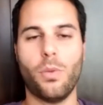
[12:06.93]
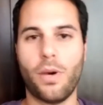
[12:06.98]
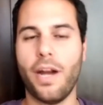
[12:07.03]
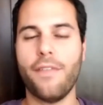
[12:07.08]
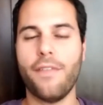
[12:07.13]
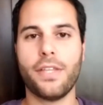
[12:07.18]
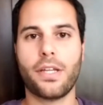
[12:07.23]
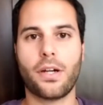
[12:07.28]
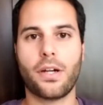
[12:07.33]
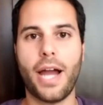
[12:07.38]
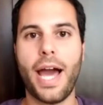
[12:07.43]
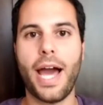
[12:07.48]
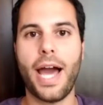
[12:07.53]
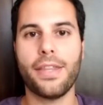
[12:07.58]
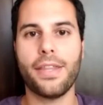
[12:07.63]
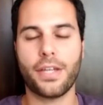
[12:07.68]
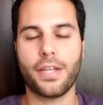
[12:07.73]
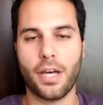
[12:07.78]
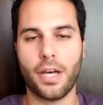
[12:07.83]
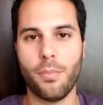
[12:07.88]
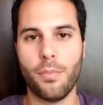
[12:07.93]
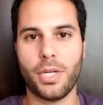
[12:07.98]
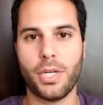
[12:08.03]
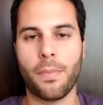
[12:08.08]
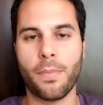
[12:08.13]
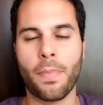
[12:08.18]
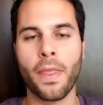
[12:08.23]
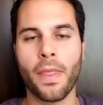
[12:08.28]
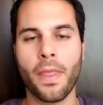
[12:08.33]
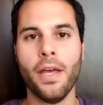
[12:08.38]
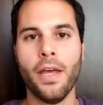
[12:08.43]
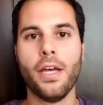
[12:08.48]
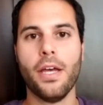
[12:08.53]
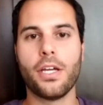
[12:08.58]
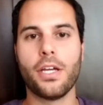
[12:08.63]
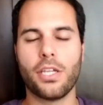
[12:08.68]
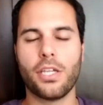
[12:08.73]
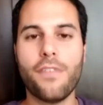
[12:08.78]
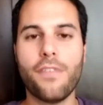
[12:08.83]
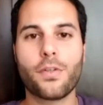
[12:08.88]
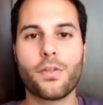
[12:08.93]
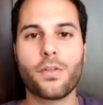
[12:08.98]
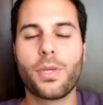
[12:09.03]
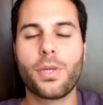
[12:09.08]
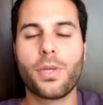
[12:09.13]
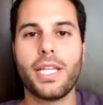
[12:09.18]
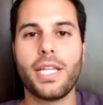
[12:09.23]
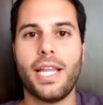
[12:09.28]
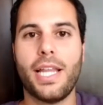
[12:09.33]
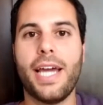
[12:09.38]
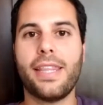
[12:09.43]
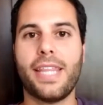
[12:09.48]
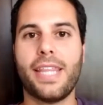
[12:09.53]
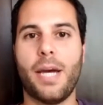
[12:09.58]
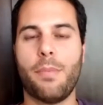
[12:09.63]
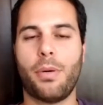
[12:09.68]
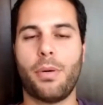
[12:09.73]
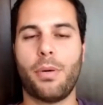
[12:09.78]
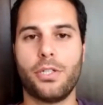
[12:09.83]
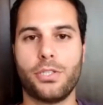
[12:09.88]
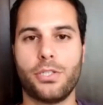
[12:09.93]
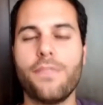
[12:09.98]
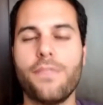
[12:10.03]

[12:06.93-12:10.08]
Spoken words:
wherever they're at in the company, you have to really like that person.